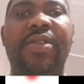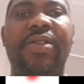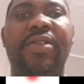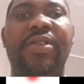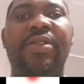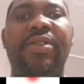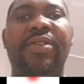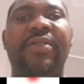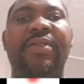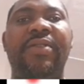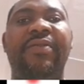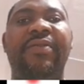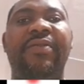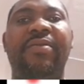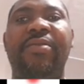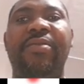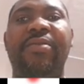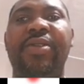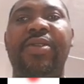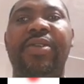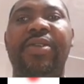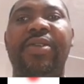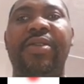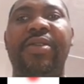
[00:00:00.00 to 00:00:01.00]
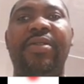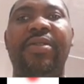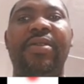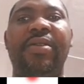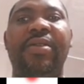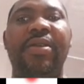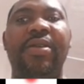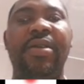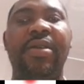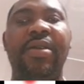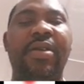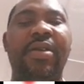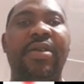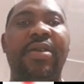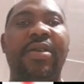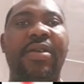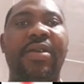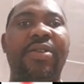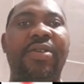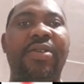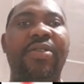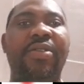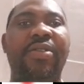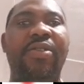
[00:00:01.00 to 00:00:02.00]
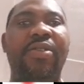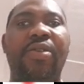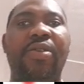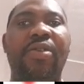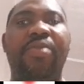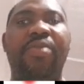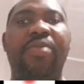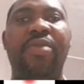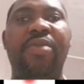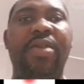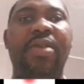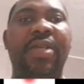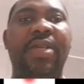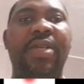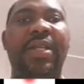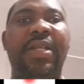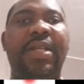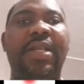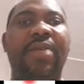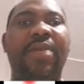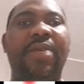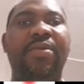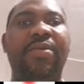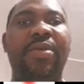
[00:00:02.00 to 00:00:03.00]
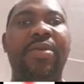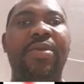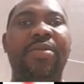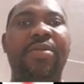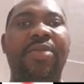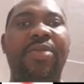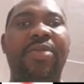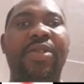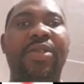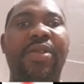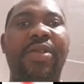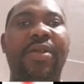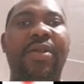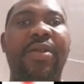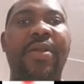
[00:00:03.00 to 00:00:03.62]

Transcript: of motion, upward and downward motion.